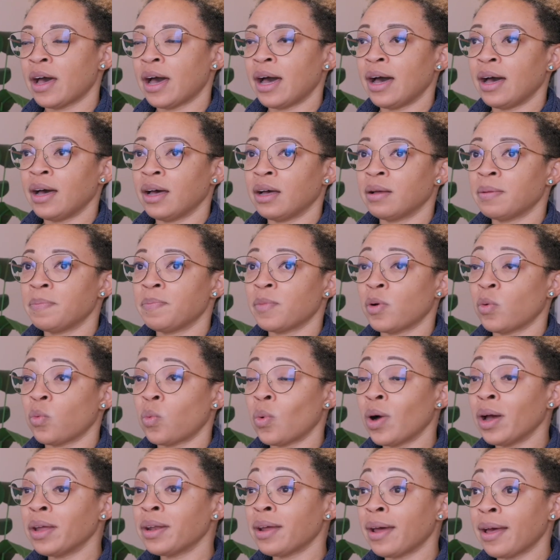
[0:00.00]
Um,
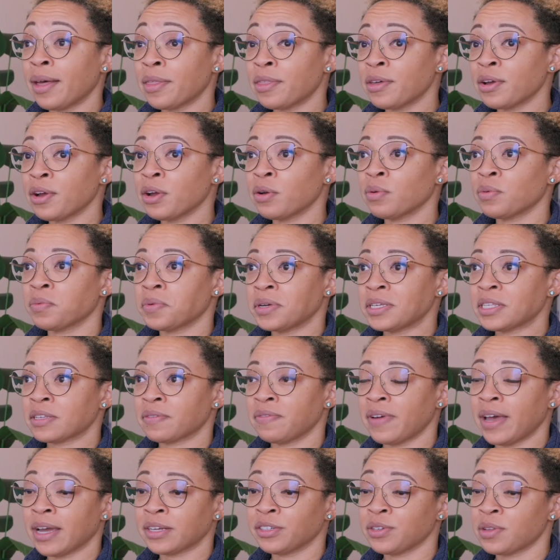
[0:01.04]
one other risk
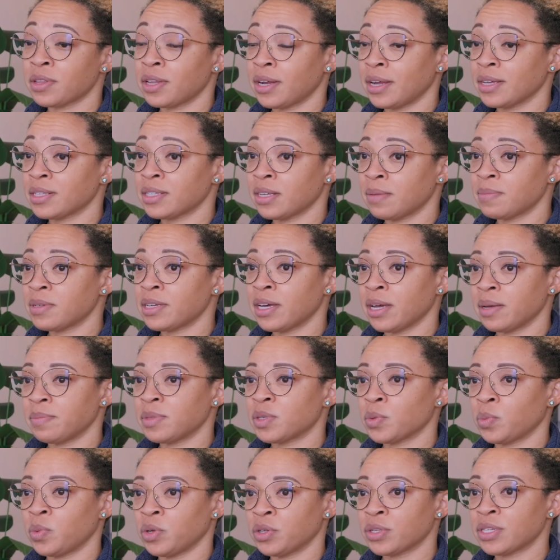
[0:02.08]
factor that I
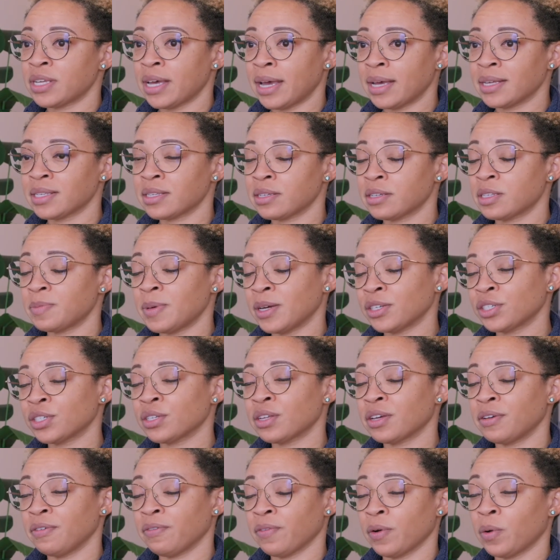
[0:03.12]
sometimes will test,
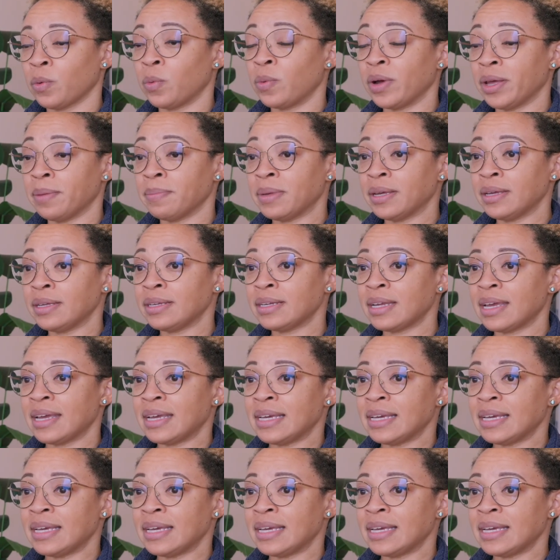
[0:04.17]
especially for women,